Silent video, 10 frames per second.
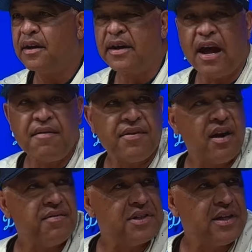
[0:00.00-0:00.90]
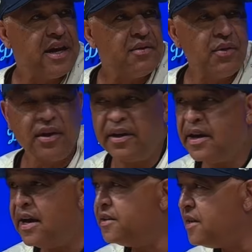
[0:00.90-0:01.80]
Gavin obviously had a really
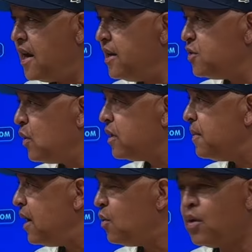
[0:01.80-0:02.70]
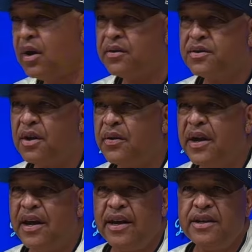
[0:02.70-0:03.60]
nice night, swung the bat well.
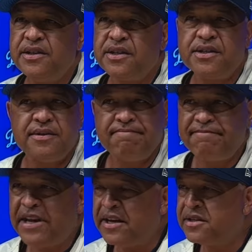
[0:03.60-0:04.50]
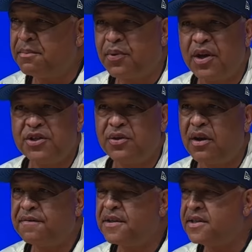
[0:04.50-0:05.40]
So it just takes the pressure
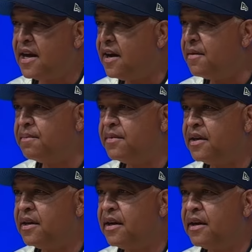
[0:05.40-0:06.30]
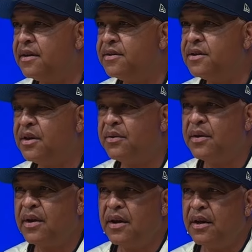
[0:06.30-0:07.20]
off the top. And so,
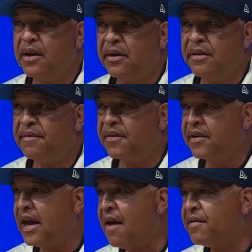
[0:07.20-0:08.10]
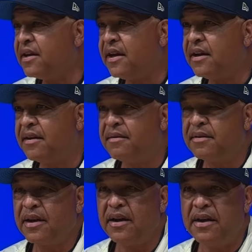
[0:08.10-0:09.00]
even for Kevin to
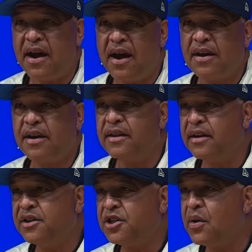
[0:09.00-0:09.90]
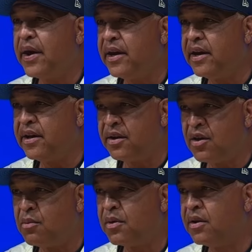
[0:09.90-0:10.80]
get a knock and then Shohei to hit a
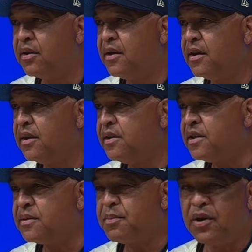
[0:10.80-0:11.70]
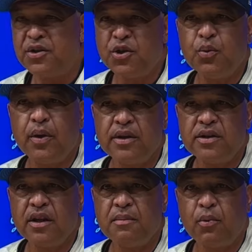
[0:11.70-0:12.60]
homer, just put two runs
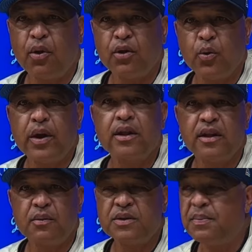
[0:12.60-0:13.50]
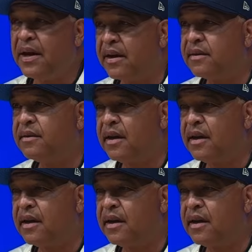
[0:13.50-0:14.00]
on the board quickly was big.